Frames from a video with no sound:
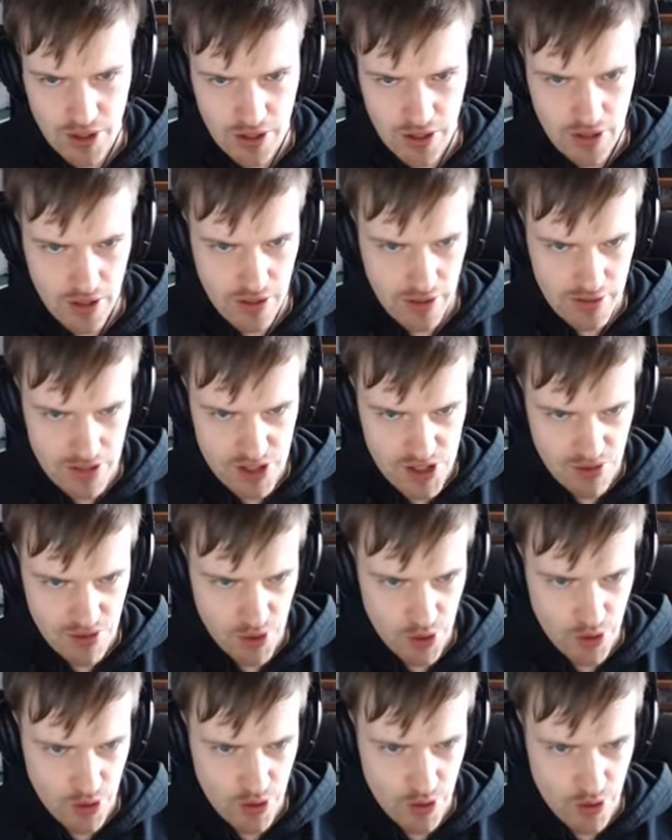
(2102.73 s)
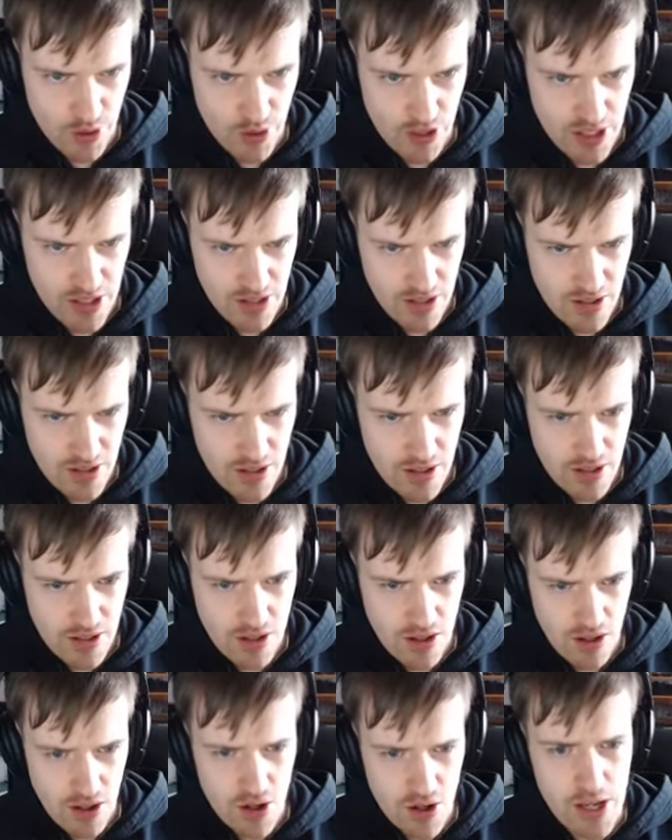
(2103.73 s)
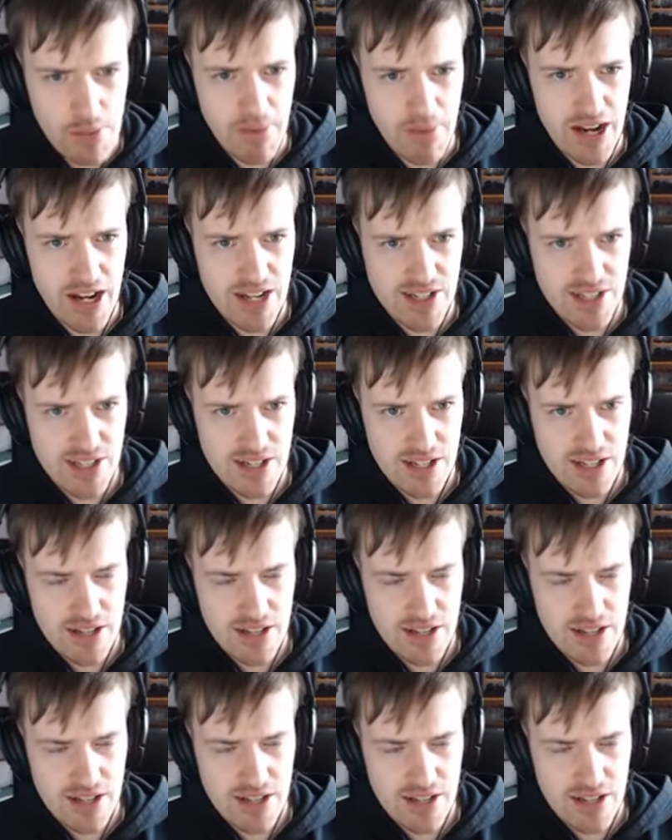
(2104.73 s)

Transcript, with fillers: uh, let's have a look at Lernie. Hockey pad.